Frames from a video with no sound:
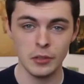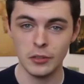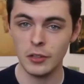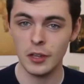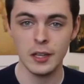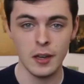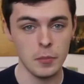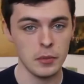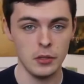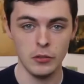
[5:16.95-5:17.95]
to suck it
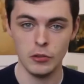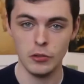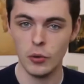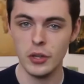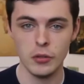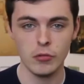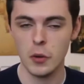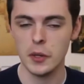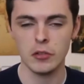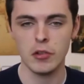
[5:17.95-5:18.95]
up and join the
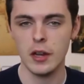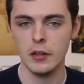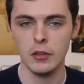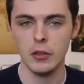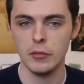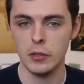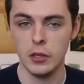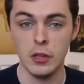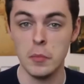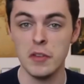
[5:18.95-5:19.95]
growing trend of
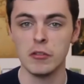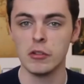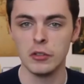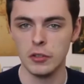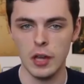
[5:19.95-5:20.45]
a herbivorous